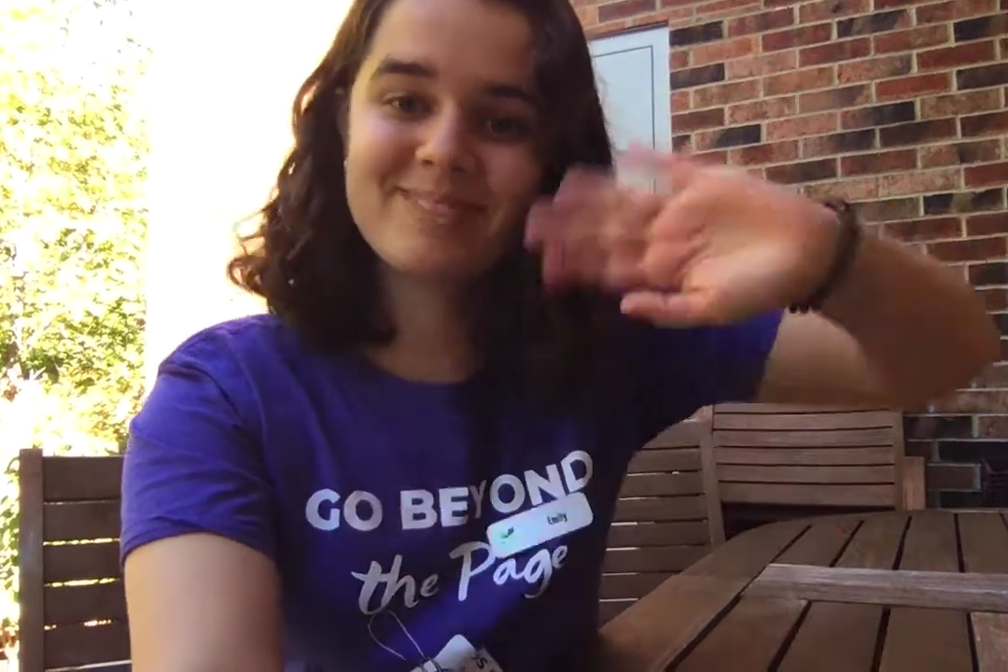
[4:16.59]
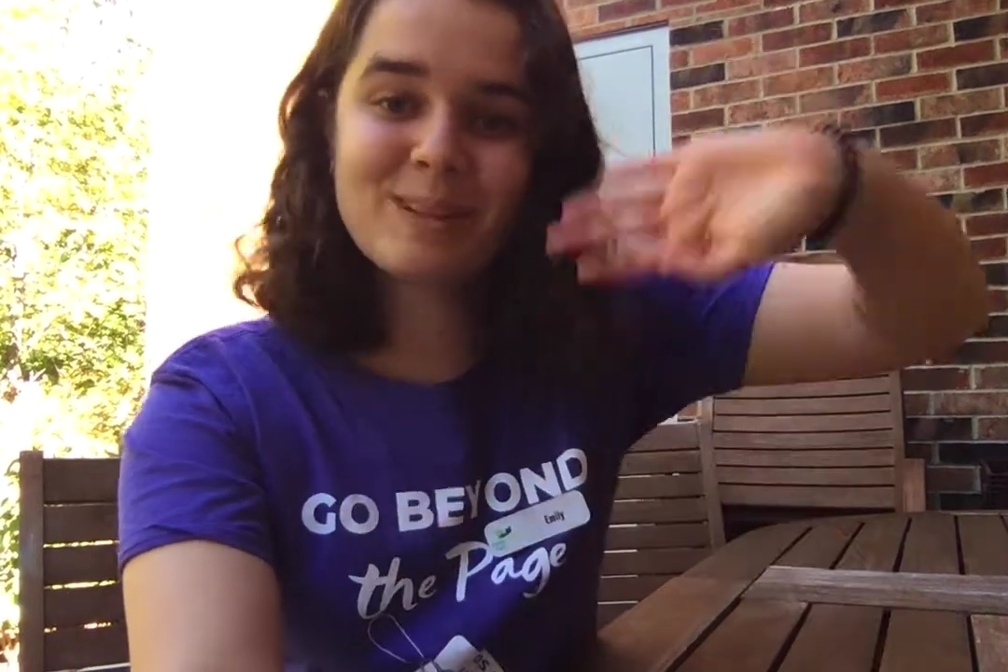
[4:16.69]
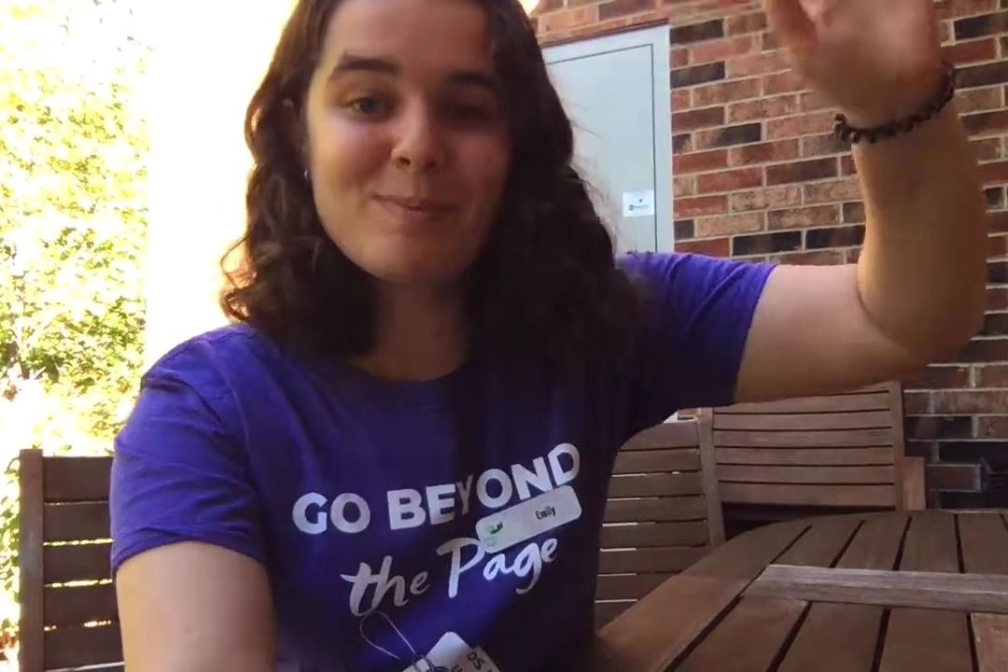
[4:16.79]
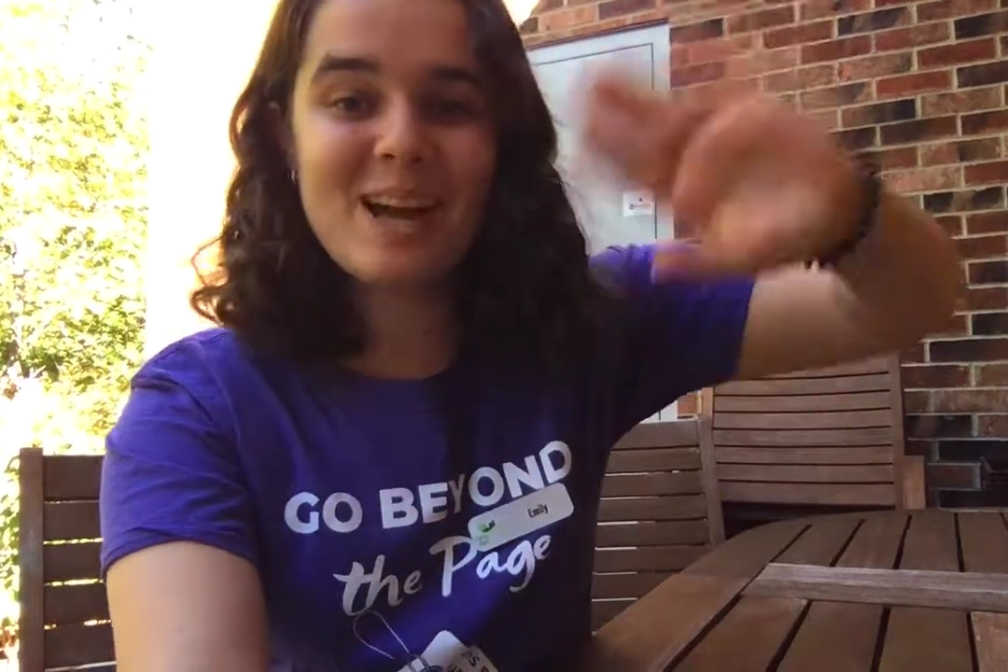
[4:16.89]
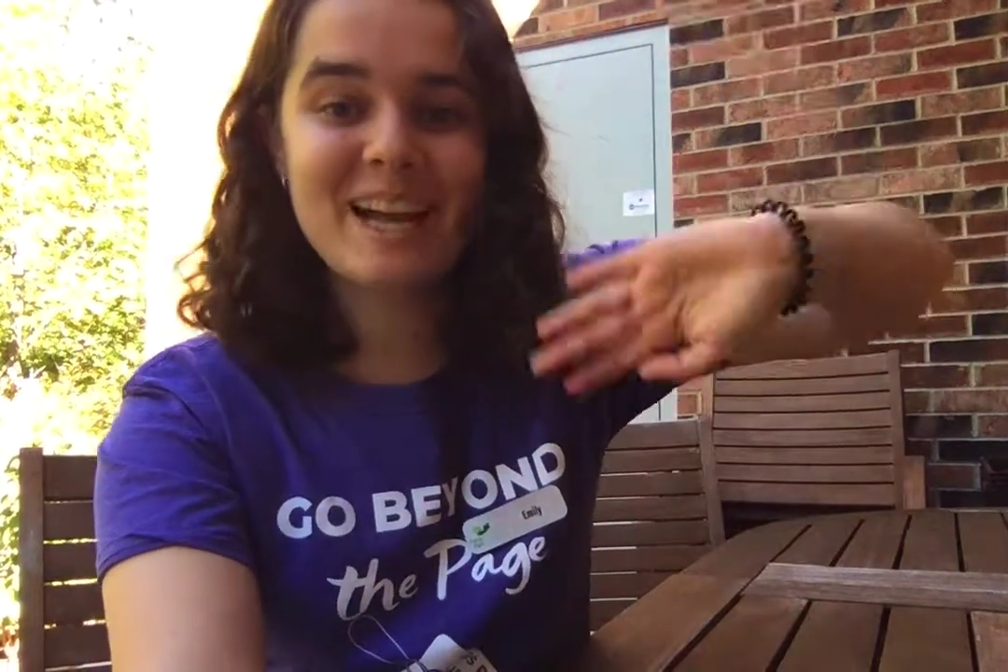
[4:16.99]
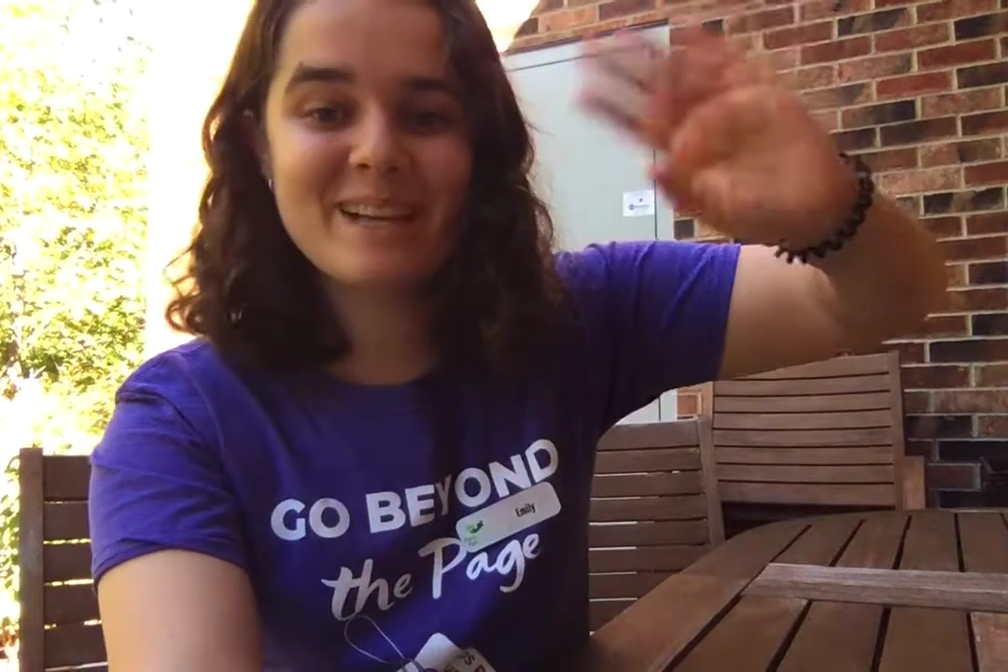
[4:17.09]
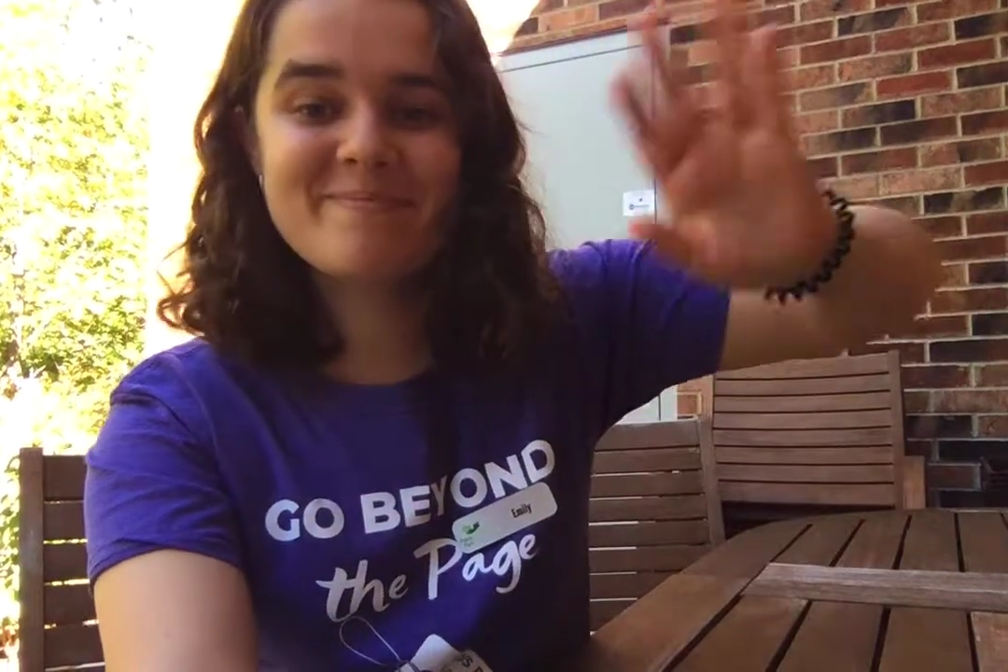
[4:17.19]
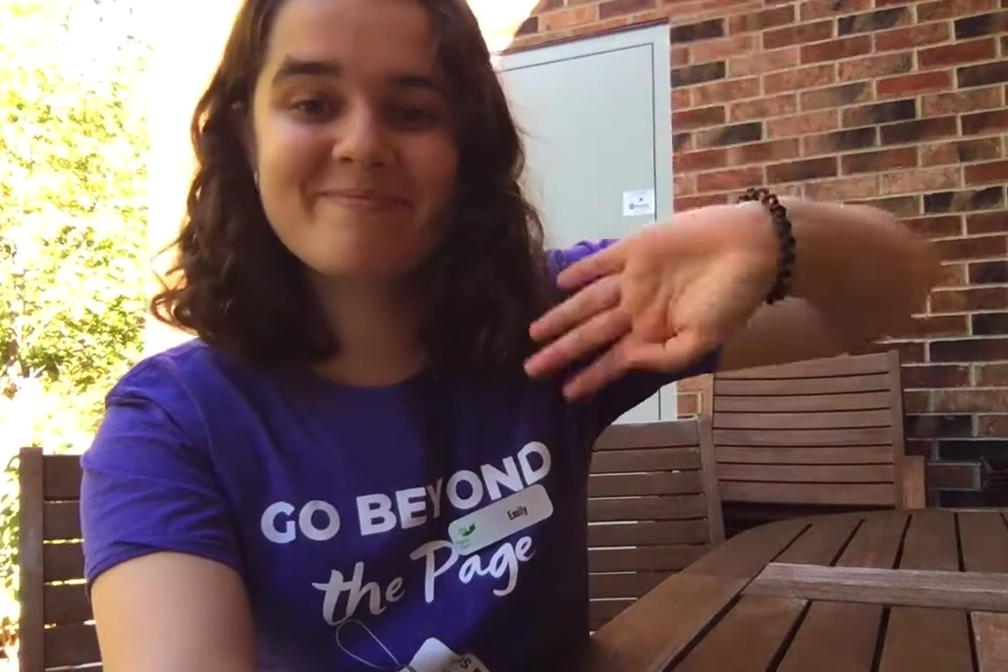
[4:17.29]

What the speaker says: Goodbye!